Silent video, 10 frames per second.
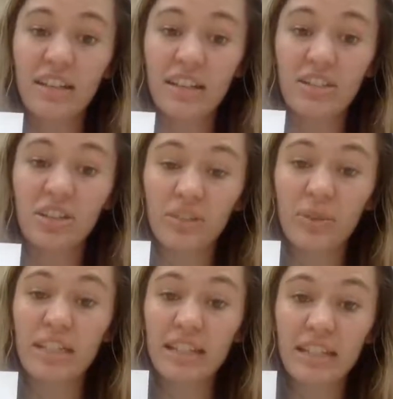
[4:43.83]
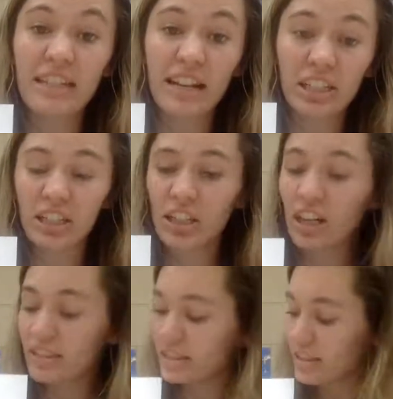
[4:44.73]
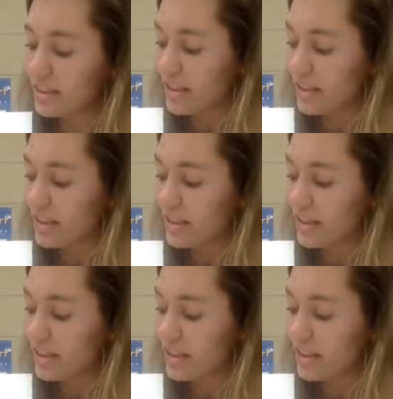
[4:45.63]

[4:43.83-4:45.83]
He took when he died on the cross,